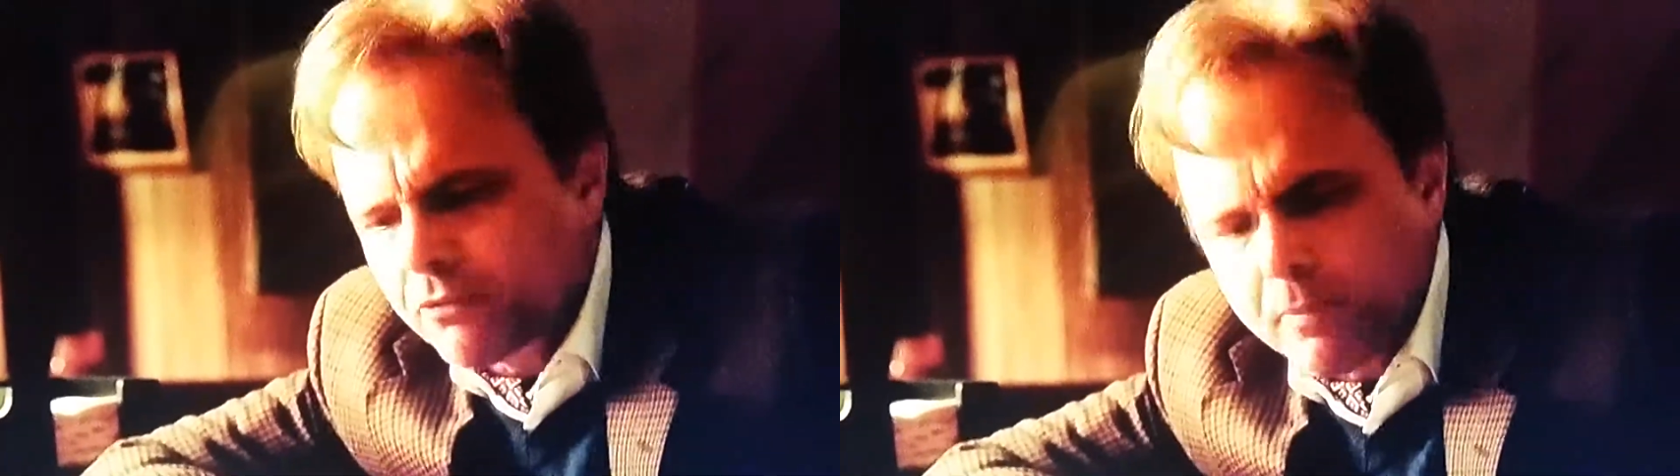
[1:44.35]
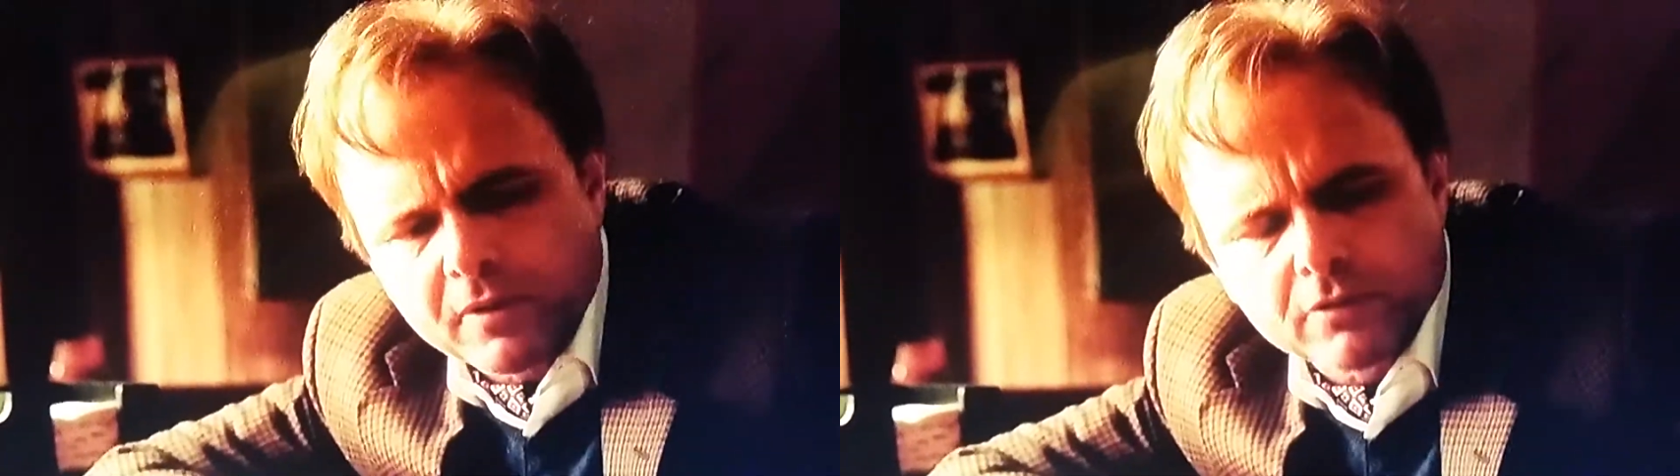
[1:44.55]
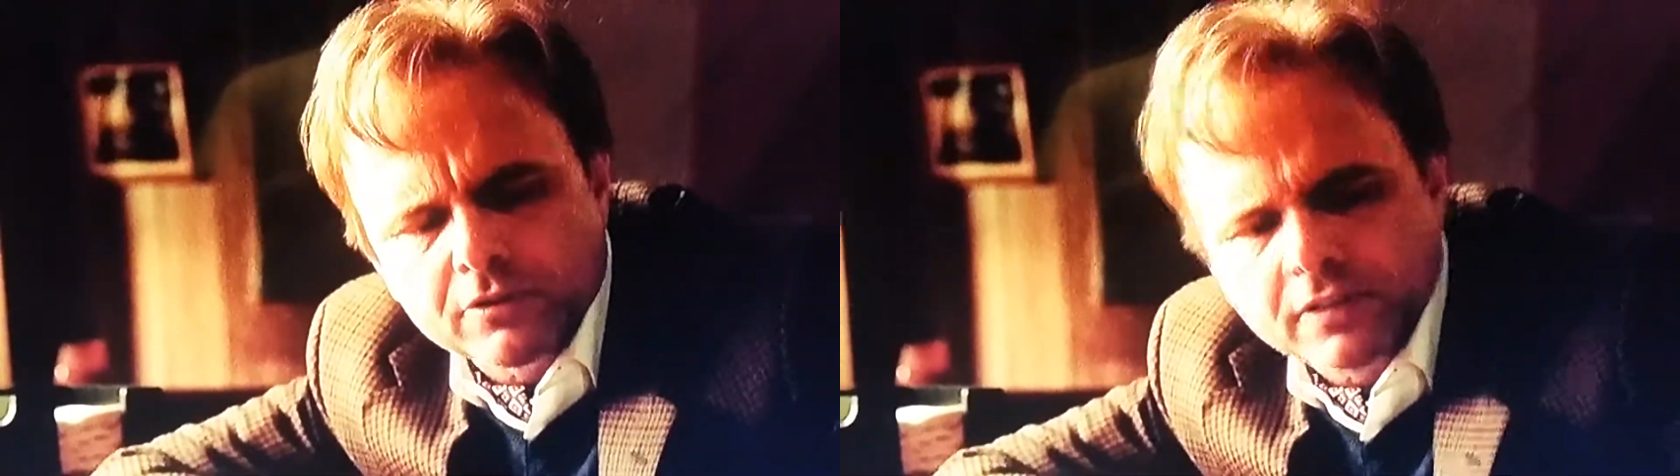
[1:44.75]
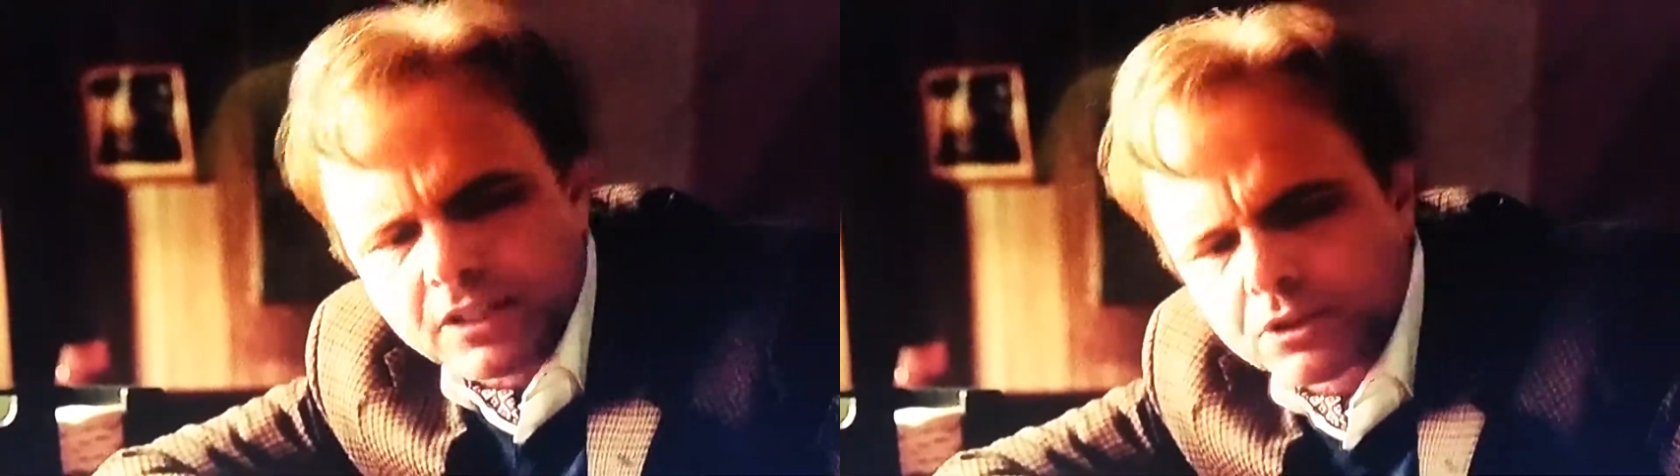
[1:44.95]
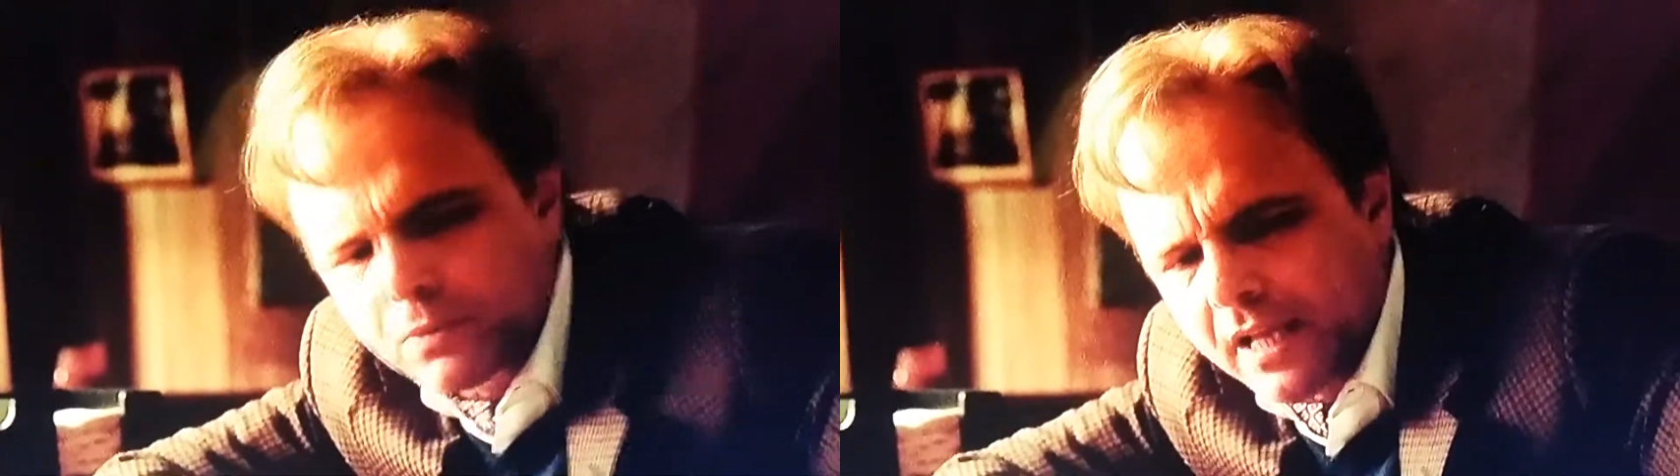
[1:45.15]
criminal
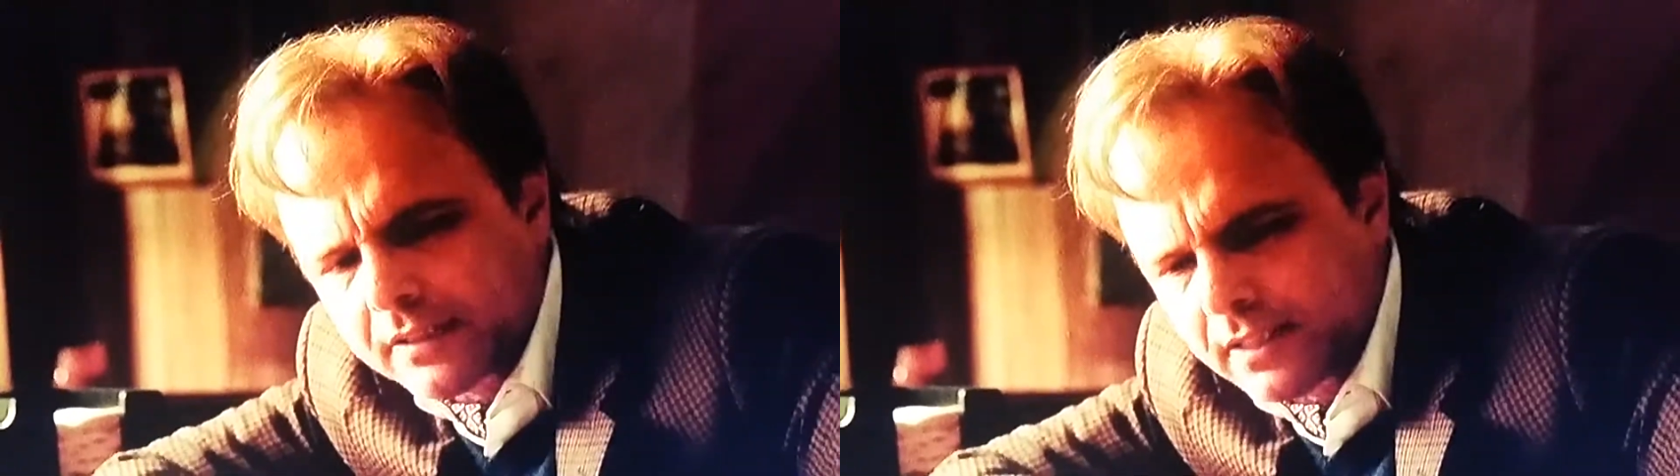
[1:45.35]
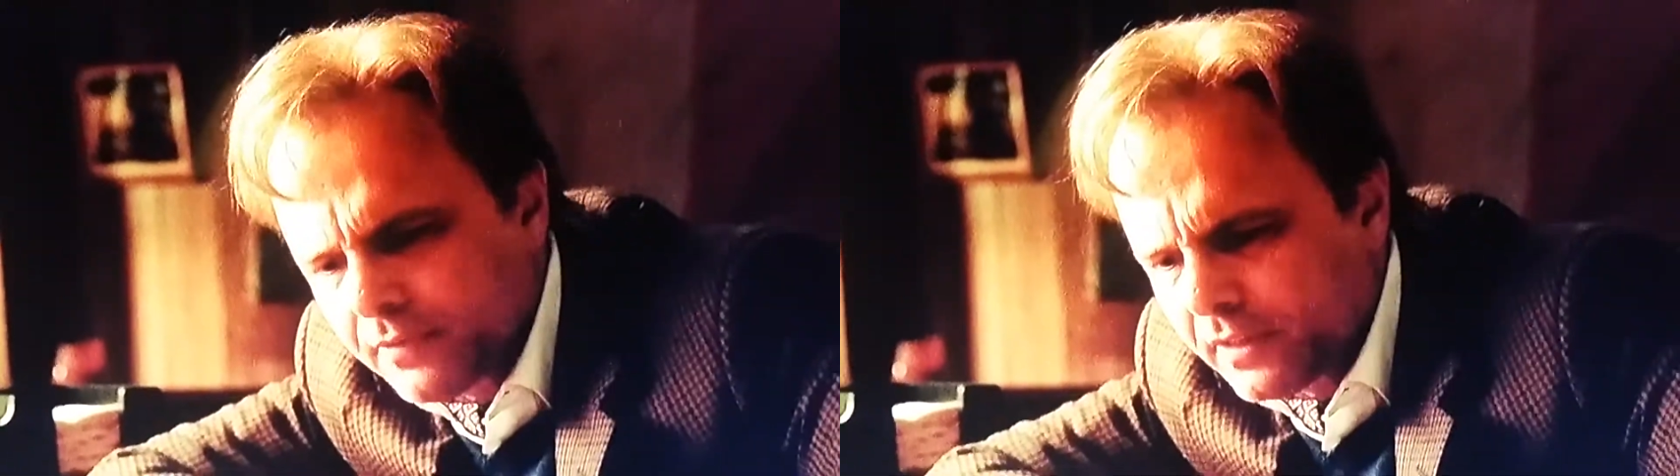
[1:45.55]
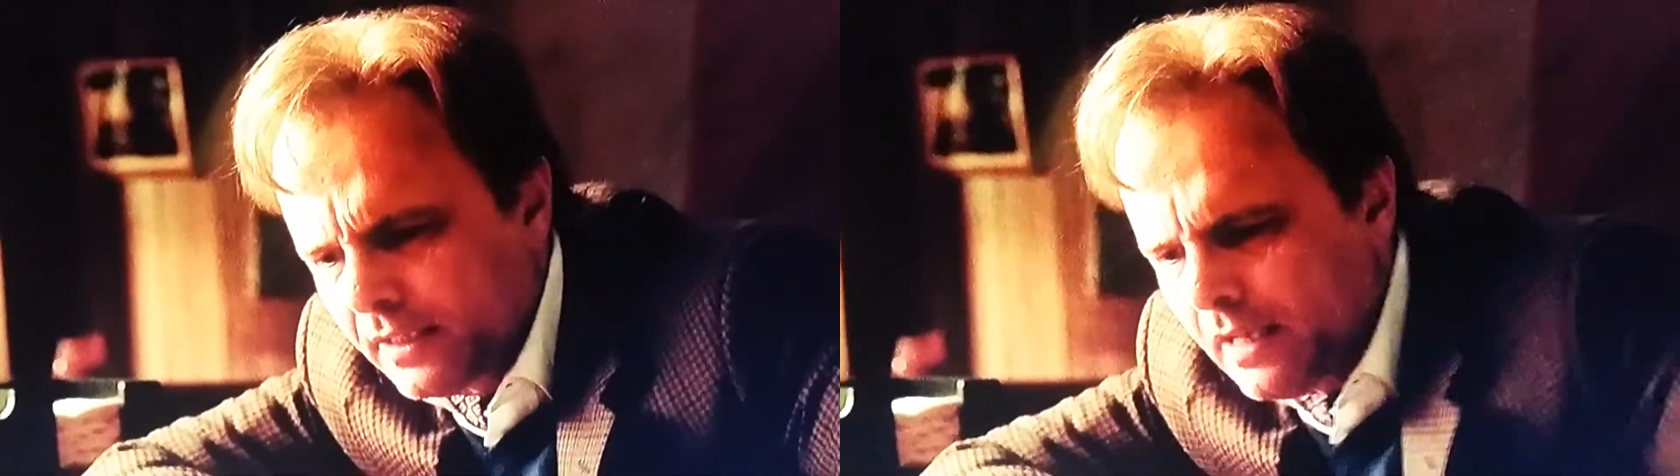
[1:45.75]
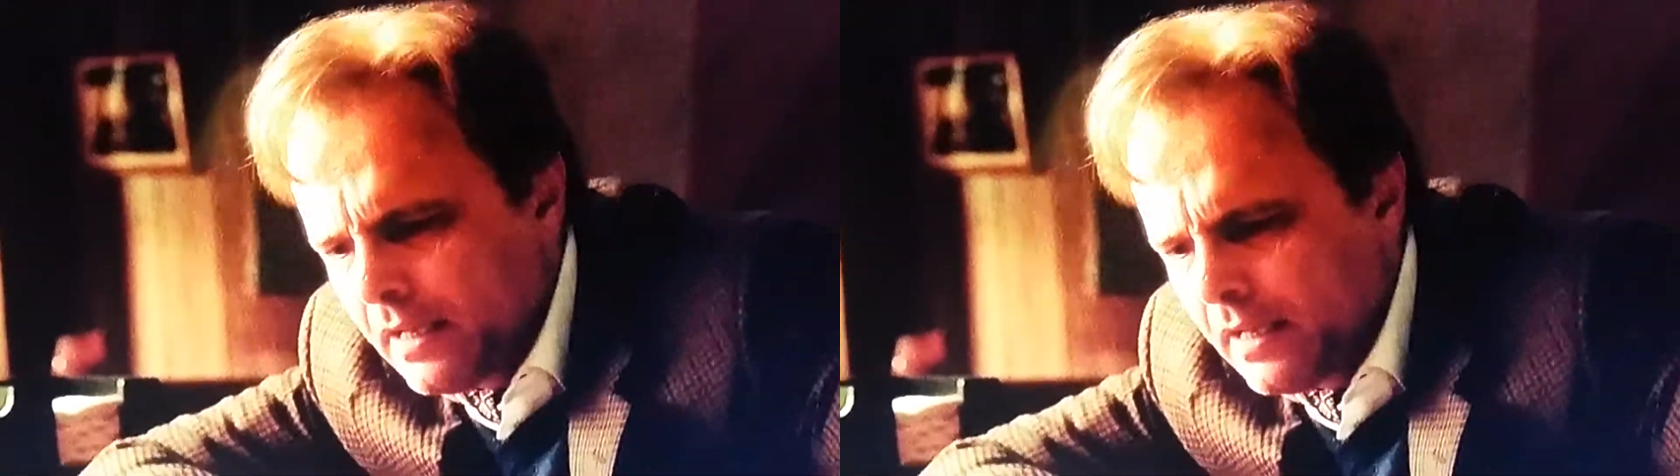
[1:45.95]
sexual activity.